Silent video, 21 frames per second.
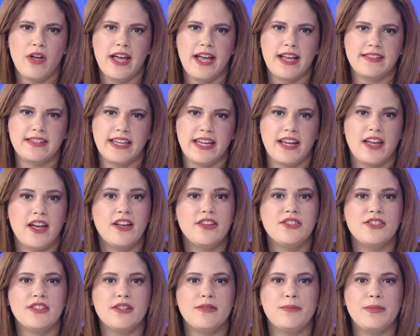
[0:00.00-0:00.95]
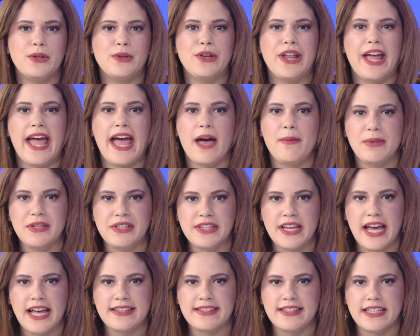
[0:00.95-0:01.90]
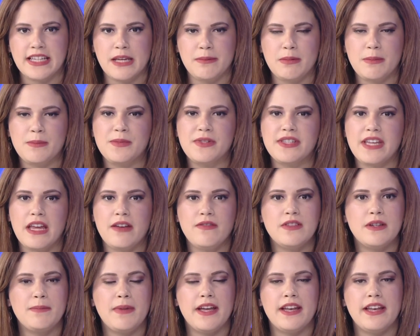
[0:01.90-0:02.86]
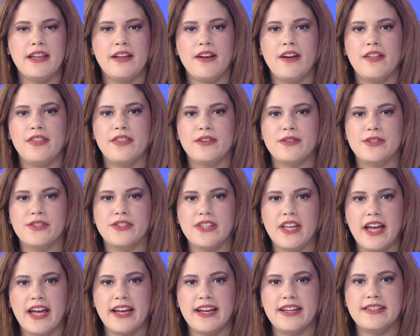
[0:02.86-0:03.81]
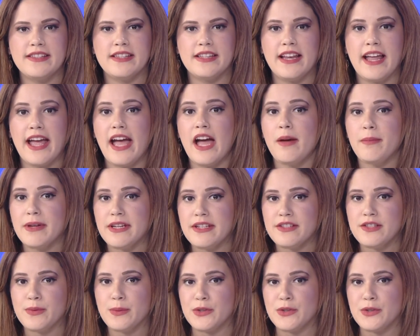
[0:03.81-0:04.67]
has a custom-built habitat to keep them safe depending on their size and habits,